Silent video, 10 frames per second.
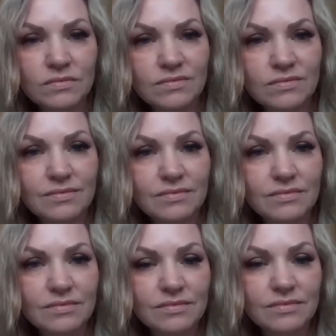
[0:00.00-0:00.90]

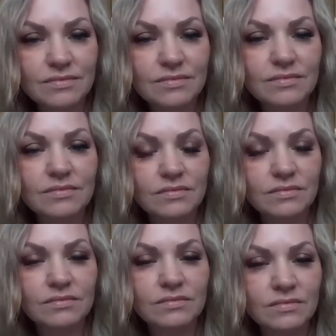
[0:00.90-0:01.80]

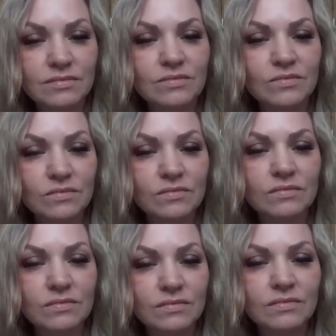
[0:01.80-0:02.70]

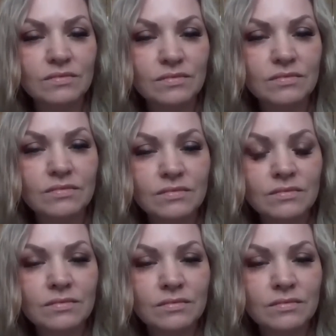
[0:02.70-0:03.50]
No words are spoken by the person on screen.